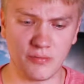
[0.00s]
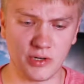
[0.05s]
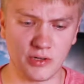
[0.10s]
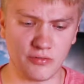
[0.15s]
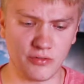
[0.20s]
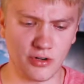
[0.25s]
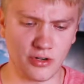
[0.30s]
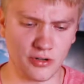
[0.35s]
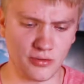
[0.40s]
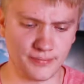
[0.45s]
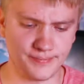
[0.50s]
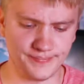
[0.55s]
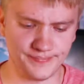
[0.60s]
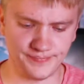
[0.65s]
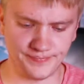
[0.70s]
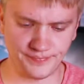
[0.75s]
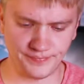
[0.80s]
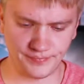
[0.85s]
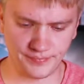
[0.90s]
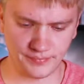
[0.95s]
went wrong.
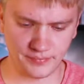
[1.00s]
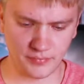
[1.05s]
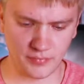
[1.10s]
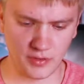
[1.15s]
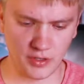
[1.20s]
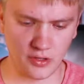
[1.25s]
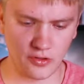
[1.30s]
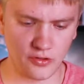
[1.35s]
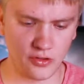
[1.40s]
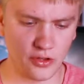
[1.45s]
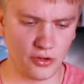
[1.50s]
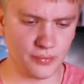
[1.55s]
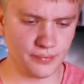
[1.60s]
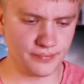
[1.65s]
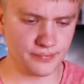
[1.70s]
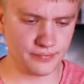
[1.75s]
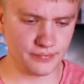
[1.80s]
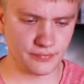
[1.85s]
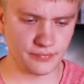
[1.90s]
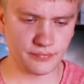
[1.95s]
So
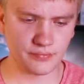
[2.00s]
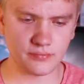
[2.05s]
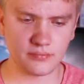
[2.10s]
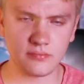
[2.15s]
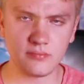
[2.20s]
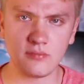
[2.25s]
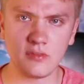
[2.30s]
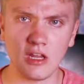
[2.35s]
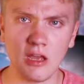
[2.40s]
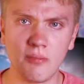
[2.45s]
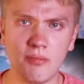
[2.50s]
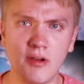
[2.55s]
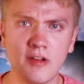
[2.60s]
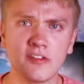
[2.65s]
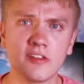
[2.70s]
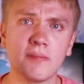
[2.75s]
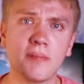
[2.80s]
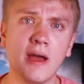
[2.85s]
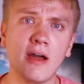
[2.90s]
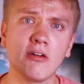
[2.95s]
I press
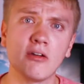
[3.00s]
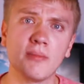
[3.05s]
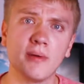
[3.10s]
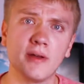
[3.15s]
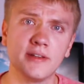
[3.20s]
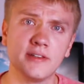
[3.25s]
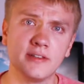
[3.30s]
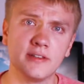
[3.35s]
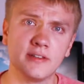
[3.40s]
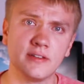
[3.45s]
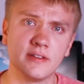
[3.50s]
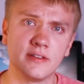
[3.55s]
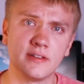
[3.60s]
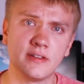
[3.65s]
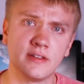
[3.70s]
the power button.